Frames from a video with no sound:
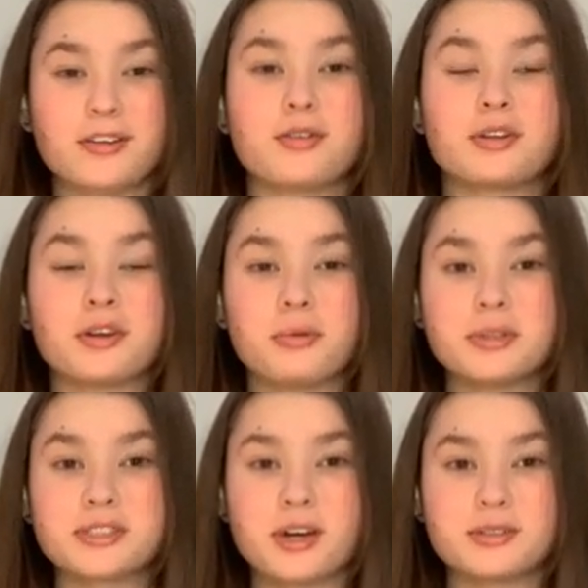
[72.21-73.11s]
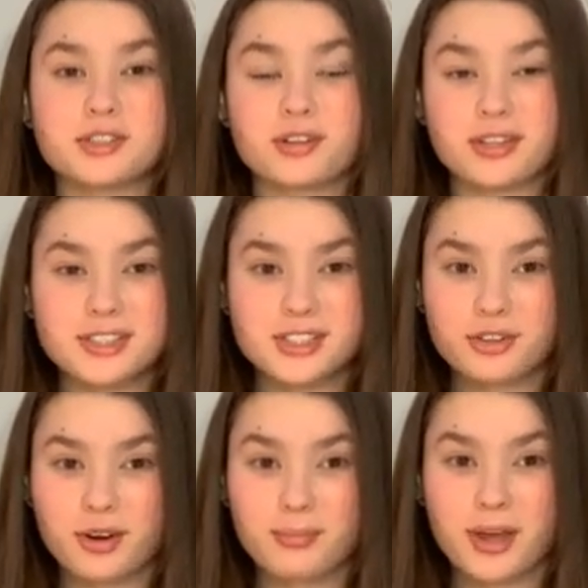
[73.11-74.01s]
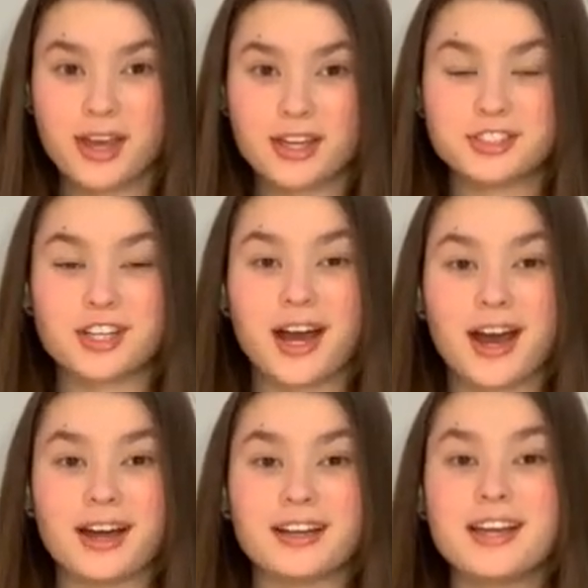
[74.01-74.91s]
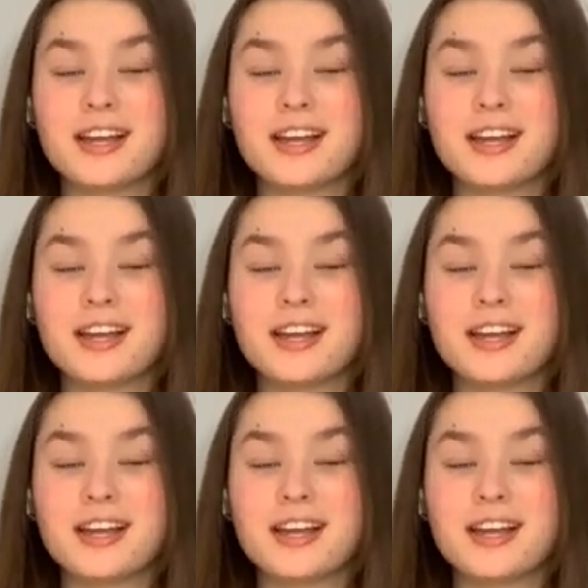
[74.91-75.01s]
you can always go to their Instagram page at